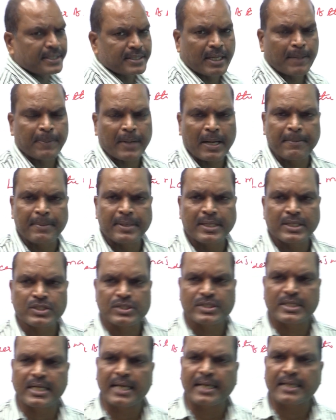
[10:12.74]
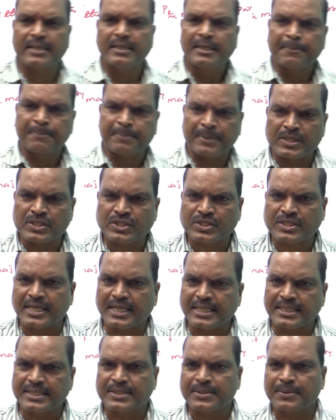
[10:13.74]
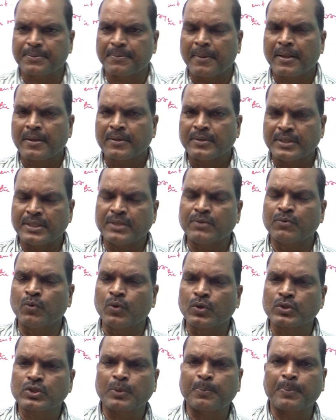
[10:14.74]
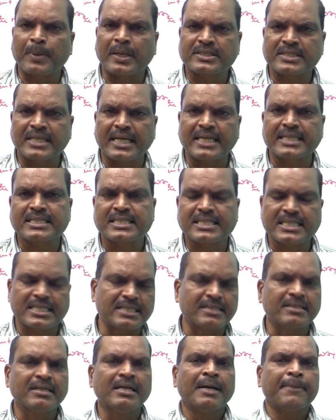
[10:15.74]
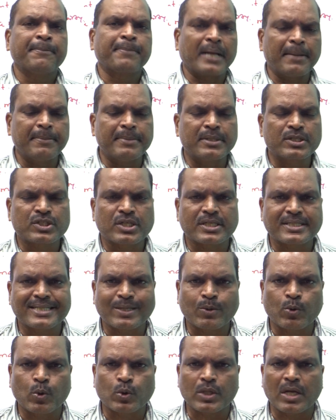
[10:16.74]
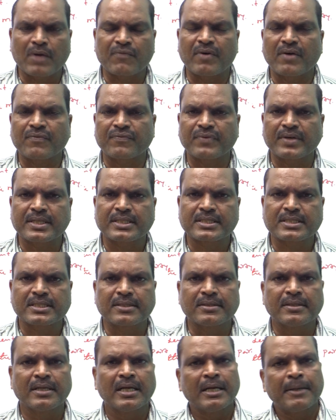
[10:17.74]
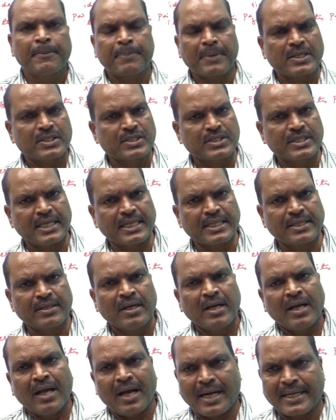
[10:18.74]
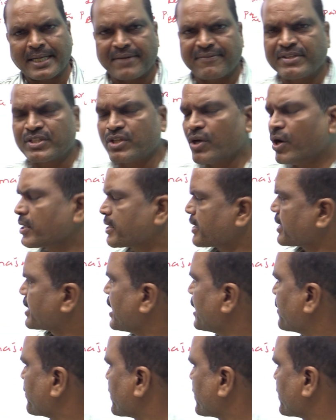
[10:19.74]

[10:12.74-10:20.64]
the Prime Minister? President. In whose presence Prime Minister take oath of office? President. Under which article